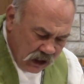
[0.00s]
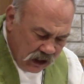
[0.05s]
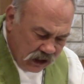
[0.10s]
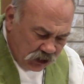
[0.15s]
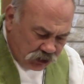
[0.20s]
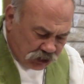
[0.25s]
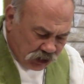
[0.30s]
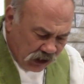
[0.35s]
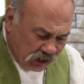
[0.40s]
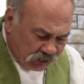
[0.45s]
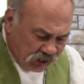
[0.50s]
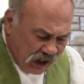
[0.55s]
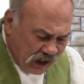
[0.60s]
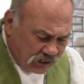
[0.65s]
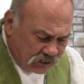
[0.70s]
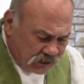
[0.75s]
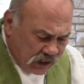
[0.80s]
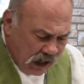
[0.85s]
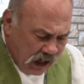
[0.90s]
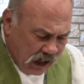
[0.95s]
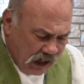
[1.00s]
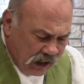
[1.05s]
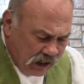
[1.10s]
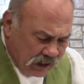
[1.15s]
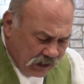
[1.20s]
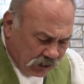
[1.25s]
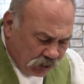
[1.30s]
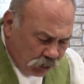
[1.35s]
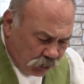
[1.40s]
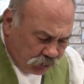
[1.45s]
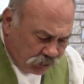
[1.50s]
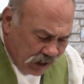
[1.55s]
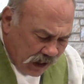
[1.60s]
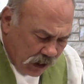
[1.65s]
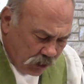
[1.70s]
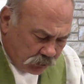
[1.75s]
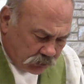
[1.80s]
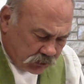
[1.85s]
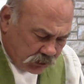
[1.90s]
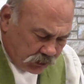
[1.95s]
He shall not die and go
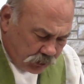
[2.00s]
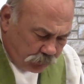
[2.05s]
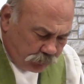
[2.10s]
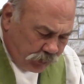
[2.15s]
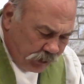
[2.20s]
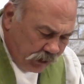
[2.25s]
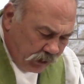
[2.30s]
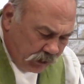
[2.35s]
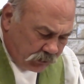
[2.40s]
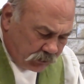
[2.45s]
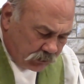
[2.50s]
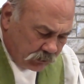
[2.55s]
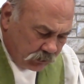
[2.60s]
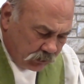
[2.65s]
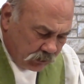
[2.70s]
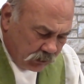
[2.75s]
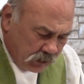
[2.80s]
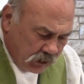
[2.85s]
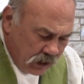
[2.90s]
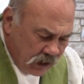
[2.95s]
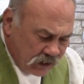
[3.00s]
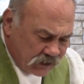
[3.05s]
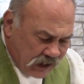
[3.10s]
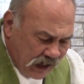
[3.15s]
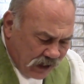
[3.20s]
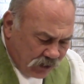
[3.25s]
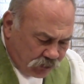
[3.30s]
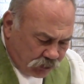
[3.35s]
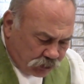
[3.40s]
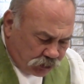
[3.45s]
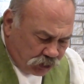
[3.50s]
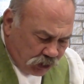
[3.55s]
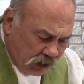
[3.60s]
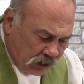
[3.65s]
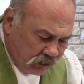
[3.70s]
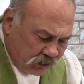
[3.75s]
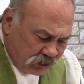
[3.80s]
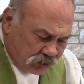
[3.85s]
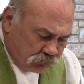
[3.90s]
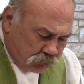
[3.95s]
down to the pit, neither shall
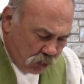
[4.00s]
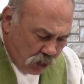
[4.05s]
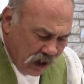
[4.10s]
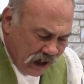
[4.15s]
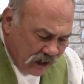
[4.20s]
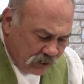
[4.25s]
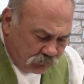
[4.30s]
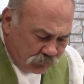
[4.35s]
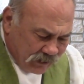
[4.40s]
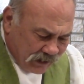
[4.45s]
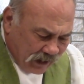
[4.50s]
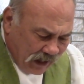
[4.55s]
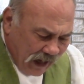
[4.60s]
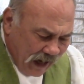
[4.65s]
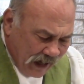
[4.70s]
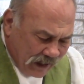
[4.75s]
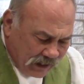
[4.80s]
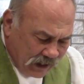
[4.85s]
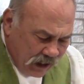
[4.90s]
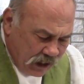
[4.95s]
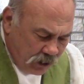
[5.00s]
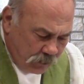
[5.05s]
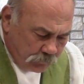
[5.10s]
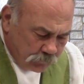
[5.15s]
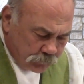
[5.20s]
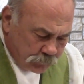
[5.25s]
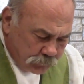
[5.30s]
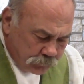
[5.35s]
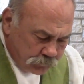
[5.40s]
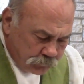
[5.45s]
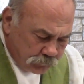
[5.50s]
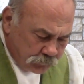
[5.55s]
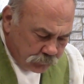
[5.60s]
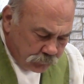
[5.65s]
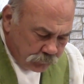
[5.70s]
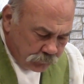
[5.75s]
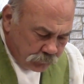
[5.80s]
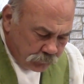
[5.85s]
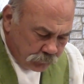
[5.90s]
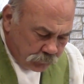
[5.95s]
his bread be lacking.
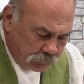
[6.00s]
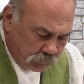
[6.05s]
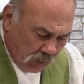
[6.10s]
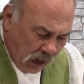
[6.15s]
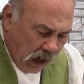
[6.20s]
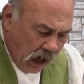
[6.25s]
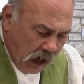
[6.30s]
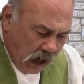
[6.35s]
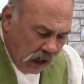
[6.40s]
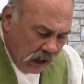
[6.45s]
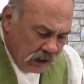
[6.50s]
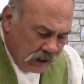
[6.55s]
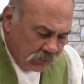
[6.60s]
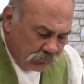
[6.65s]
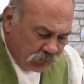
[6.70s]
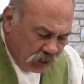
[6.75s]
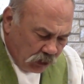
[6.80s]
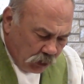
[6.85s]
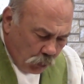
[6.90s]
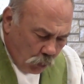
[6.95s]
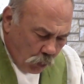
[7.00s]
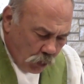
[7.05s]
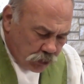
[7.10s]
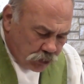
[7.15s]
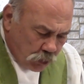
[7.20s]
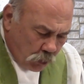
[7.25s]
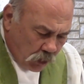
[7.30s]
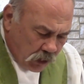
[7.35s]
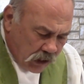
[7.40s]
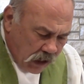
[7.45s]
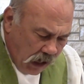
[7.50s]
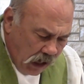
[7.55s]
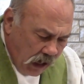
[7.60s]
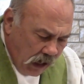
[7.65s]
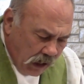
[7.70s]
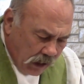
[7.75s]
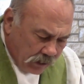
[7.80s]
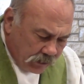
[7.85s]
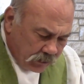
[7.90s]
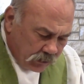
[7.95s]
I am the Lord your
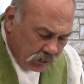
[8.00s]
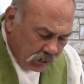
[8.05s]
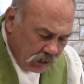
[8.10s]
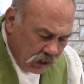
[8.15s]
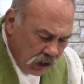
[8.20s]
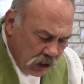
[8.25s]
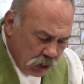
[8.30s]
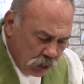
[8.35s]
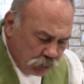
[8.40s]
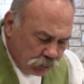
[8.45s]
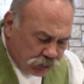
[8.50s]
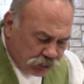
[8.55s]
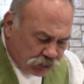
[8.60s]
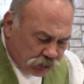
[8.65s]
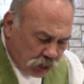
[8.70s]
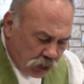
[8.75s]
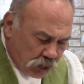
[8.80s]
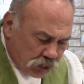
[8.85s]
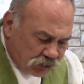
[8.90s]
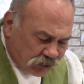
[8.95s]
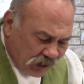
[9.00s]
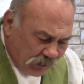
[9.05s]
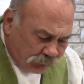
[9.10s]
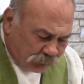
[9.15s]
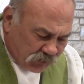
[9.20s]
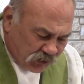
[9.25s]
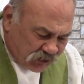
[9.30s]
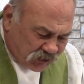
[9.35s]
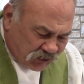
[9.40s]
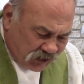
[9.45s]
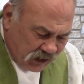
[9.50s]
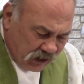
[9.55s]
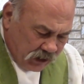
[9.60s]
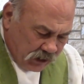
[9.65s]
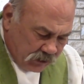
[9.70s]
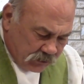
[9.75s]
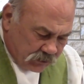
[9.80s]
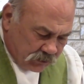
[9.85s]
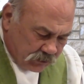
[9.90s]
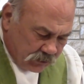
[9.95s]
God, who stirs up the
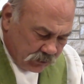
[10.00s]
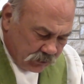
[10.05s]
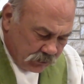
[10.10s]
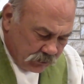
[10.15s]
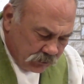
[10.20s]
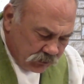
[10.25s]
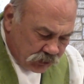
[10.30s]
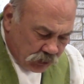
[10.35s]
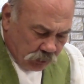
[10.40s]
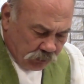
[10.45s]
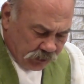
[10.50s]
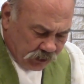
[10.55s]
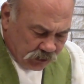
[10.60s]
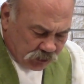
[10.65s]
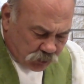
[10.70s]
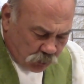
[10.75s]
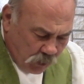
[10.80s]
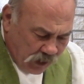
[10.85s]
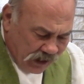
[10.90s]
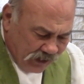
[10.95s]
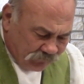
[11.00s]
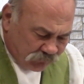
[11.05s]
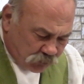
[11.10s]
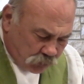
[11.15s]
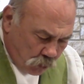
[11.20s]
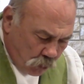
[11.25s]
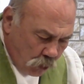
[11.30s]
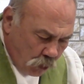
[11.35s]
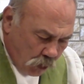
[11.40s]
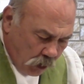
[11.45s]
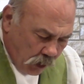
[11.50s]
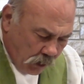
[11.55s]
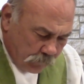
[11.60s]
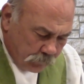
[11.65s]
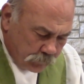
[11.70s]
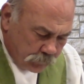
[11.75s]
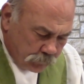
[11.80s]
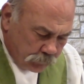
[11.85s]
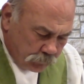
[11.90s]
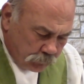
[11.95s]
seas so that its waves roar.
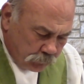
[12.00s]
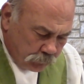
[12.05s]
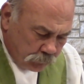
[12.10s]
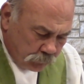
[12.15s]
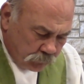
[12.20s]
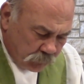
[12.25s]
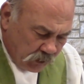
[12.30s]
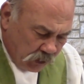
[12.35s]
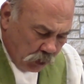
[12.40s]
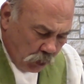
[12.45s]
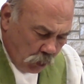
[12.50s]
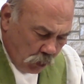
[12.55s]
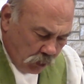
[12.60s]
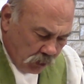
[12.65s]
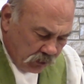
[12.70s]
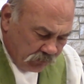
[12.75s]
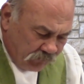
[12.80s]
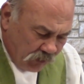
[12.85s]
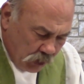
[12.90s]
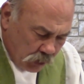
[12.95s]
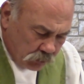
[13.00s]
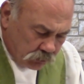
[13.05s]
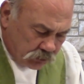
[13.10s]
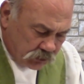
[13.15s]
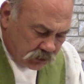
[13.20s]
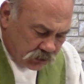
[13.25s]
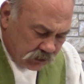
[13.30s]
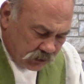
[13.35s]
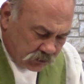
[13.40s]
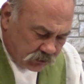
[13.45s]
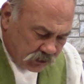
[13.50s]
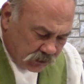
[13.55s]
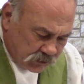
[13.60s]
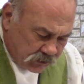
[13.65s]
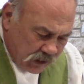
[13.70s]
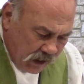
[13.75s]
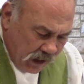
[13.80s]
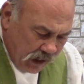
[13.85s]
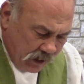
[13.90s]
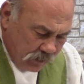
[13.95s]
The Lord of hosts is
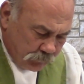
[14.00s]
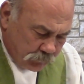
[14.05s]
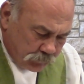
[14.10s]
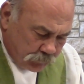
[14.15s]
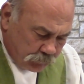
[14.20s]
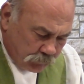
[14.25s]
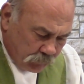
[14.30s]
his name.